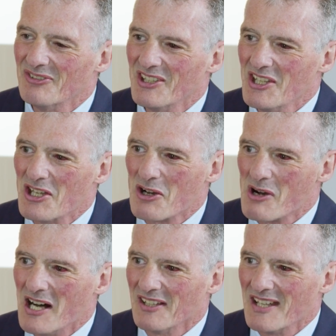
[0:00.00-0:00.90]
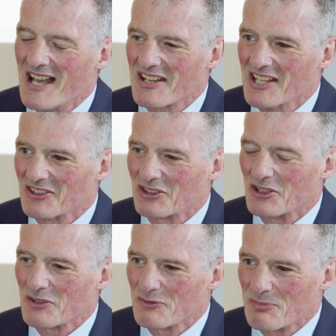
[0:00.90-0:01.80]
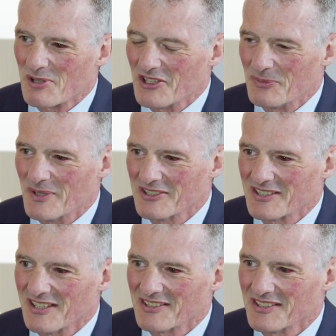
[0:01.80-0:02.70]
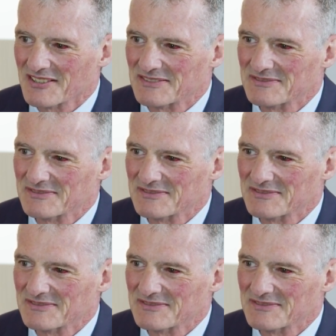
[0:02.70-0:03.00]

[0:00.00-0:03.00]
video on how to get started with Prospera testing?